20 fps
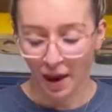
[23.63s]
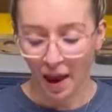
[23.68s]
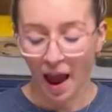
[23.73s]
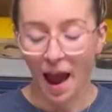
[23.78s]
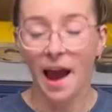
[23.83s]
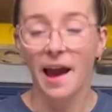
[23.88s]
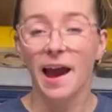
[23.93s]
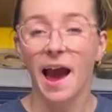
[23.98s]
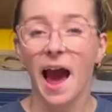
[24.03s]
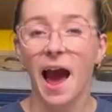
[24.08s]

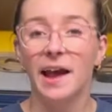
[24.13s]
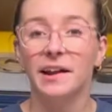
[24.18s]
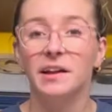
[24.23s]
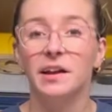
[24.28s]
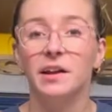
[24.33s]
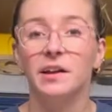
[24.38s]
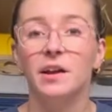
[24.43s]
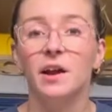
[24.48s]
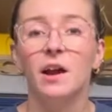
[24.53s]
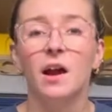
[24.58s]
I
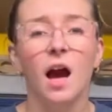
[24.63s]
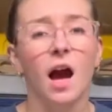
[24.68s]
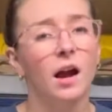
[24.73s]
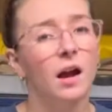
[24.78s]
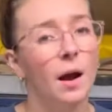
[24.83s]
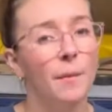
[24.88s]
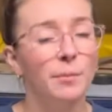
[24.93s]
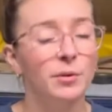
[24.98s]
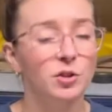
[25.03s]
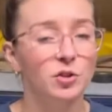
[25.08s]
added a
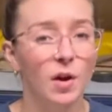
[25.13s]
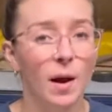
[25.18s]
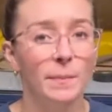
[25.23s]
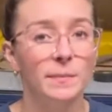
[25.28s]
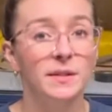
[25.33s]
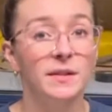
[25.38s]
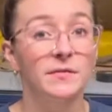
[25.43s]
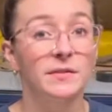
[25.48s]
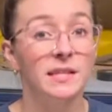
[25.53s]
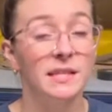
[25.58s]
couple
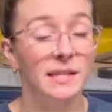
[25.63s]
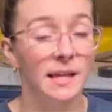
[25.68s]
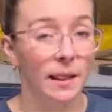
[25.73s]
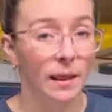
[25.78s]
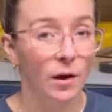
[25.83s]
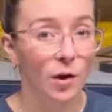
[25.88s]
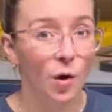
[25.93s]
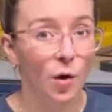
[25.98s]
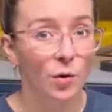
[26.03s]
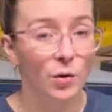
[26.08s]
drops of
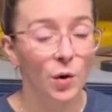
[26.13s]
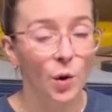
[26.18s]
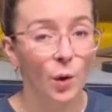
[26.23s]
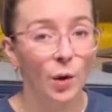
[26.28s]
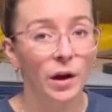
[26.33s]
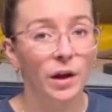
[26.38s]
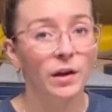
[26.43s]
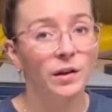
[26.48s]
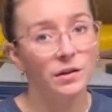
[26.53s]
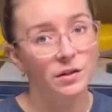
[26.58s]
silicone
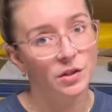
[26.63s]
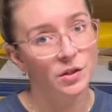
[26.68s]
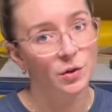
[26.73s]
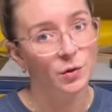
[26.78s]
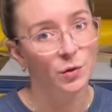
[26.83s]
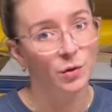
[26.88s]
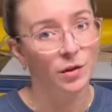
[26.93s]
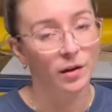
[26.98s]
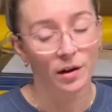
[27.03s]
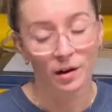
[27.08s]
oil
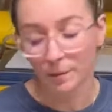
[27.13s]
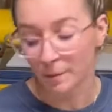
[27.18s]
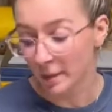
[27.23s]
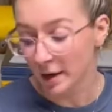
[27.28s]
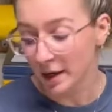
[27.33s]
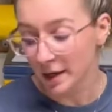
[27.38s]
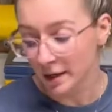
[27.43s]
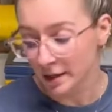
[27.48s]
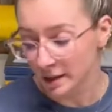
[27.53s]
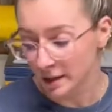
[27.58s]
to the
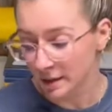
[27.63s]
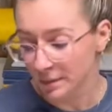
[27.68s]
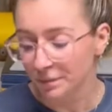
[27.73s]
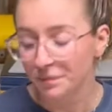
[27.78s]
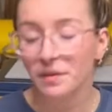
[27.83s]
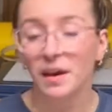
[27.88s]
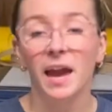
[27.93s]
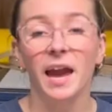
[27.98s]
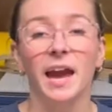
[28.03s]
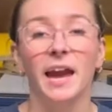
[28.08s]
mix,
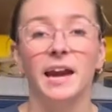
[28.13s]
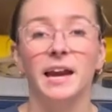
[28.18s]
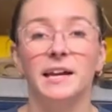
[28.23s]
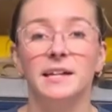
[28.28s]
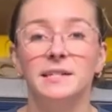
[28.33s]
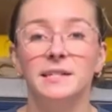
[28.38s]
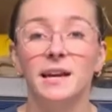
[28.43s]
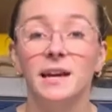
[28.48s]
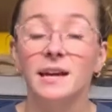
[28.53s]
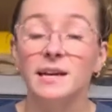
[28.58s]

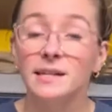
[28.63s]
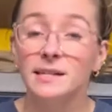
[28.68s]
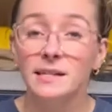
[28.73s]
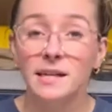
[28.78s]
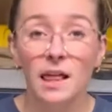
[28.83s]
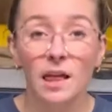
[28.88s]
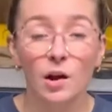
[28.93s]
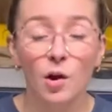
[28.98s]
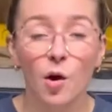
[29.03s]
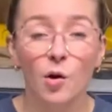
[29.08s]
and
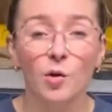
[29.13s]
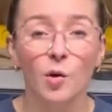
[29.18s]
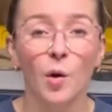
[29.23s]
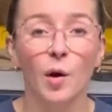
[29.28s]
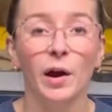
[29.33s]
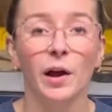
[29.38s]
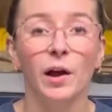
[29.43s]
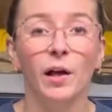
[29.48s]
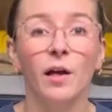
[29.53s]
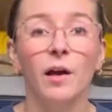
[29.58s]
silicone
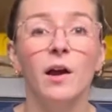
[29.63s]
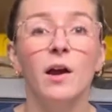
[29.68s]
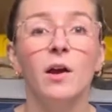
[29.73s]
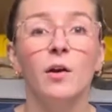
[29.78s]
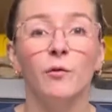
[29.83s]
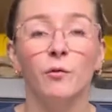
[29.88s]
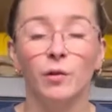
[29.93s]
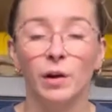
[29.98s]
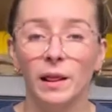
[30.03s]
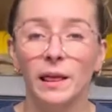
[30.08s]
oil
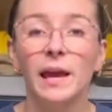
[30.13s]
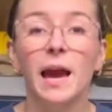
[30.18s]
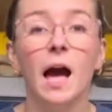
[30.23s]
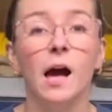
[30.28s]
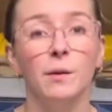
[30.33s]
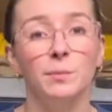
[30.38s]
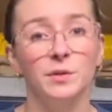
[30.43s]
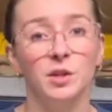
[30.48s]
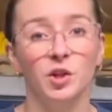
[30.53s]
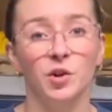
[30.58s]
really
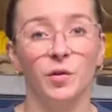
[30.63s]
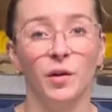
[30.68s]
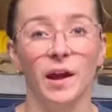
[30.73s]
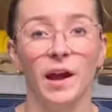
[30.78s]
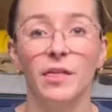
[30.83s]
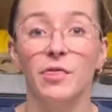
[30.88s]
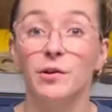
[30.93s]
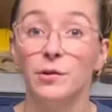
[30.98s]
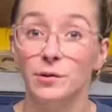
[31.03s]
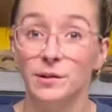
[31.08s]
helps
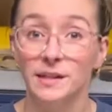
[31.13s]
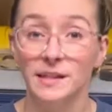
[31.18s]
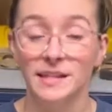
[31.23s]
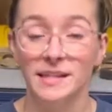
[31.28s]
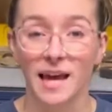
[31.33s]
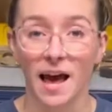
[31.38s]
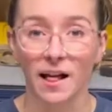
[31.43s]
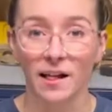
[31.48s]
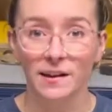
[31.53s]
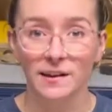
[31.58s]
create those
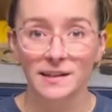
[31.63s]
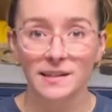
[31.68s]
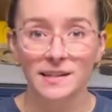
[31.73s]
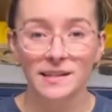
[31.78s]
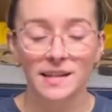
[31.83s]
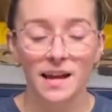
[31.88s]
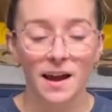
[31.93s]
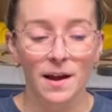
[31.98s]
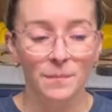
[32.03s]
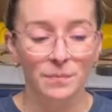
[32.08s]
cells,
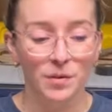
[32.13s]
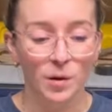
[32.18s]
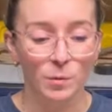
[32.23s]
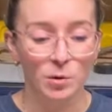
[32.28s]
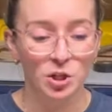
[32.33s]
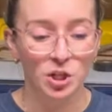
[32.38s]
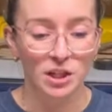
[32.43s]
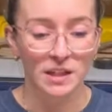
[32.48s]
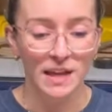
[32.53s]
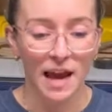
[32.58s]

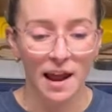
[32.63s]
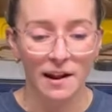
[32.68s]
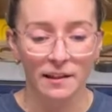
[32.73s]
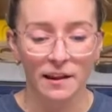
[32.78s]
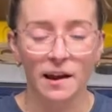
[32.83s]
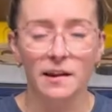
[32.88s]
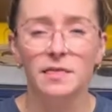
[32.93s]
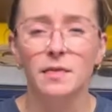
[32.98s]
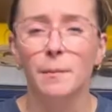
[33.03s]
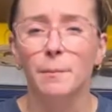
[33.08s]
which is kind of
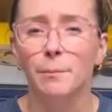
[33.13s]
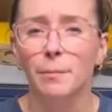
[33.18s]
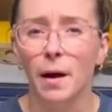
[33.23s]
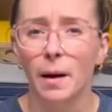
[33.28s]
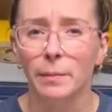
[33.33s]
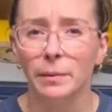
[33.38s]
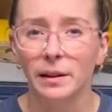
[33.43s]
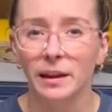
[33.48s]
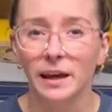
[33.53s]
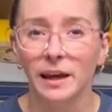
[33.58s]
like the
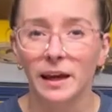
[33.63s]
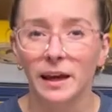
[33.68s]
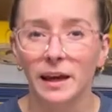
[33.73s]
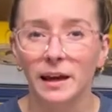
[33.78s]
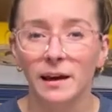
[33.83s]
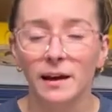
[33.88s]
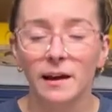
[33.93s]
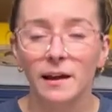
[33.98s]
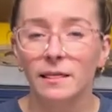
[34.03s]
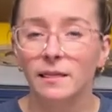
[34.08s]

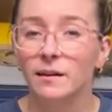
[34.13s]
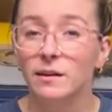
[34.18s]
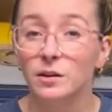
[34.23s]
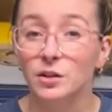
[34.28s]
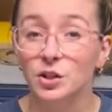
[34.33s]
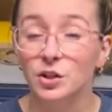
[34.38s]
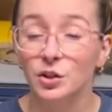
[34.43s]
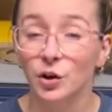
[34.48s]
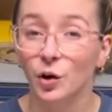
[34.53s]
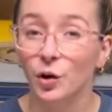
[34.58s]
bubbly little
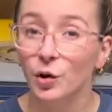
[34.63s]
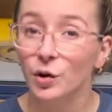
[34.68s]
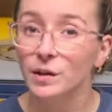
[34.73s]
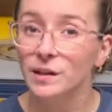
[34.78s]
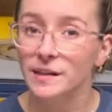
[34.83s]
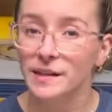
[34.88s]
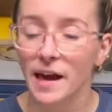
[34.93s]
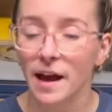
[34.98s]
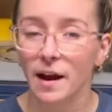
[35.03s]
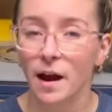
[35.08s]
circles
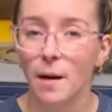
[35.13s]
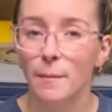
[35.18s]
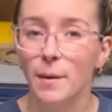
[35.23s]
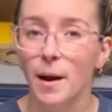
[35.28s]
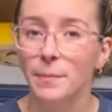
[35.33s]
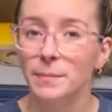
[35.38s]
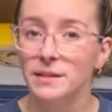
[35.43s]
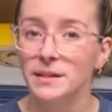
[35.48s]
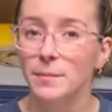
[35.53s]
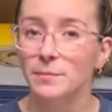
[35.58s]
that come
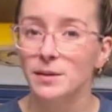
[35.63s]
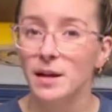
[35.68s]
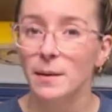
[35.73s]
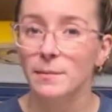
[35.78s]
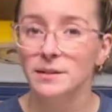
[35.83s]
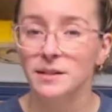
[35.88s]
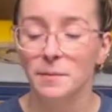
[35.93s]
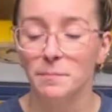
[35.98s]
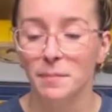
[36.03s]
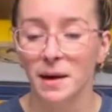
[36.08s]
up
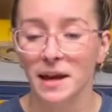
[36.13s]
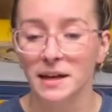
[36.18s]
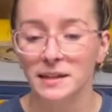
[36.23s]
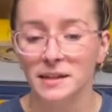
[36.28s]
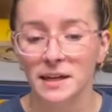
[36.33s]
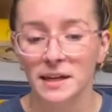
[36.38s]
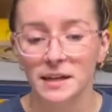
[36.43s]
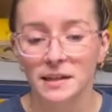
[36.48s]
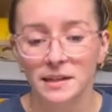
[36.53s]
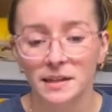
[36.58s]
sometimes in
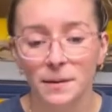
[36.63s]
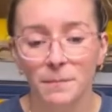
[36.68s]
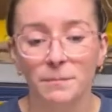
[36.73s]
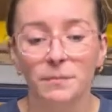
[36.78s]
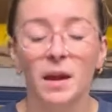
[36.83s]
paintings.